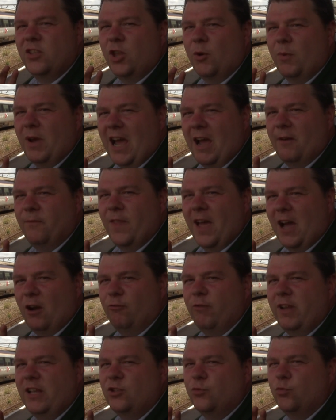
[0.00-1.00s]
So we have now
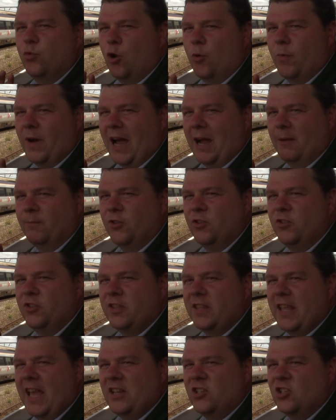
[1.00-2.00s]
reached Wolverhampton
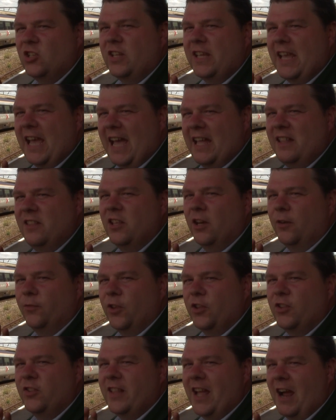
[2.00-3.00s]
Station, the end of
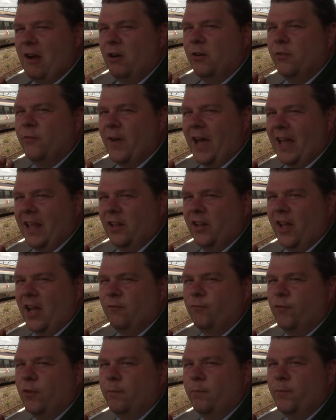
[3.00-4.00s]
the Stour Valley
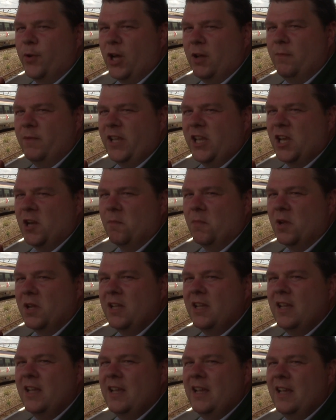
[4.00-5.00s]
Line from Birmingham.
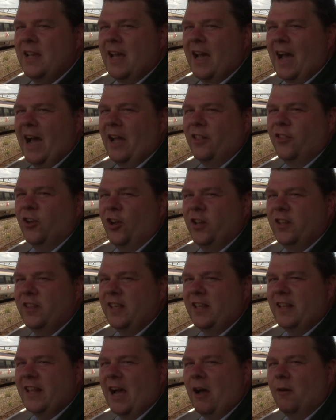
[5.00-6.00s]
And
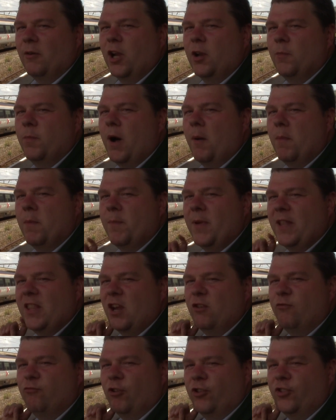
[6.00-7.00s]
honestly now, I'm going to pop a
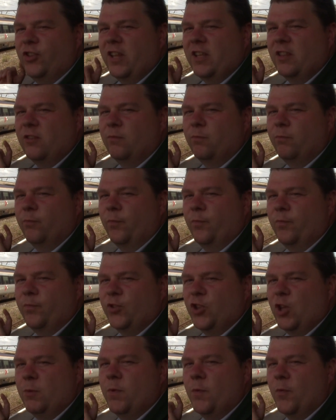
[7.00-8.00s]
video in front of this
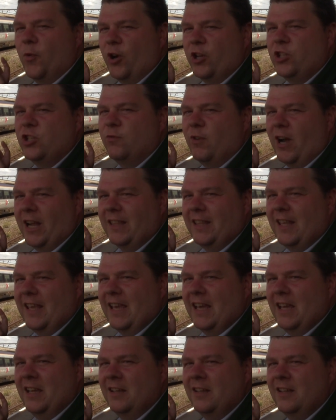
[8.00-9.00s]
Super Voyager right
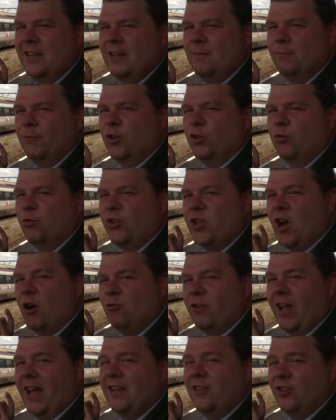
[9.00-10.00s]
here, because we
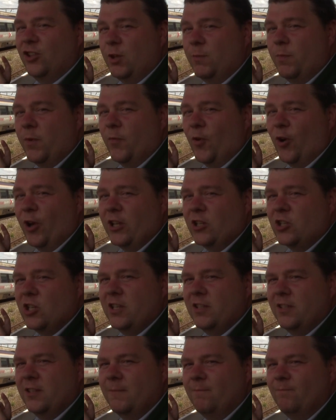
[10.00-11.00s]
don't like Super Voyagers.